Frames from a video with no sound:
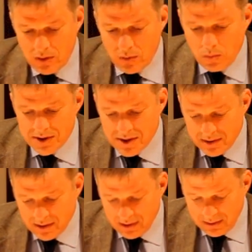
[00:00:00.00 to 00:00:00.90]
was
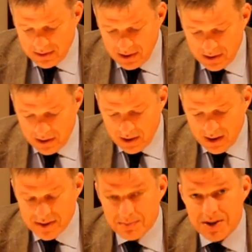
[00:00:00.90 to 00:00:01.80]
that the DNR
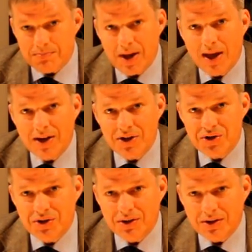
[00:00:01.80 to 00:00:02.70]
has
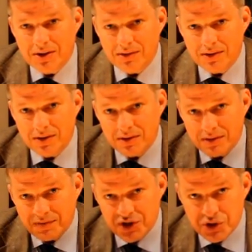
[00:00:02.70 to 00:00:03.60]
mismanaged
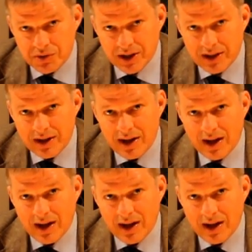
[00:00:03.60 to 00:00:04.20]
the fishery,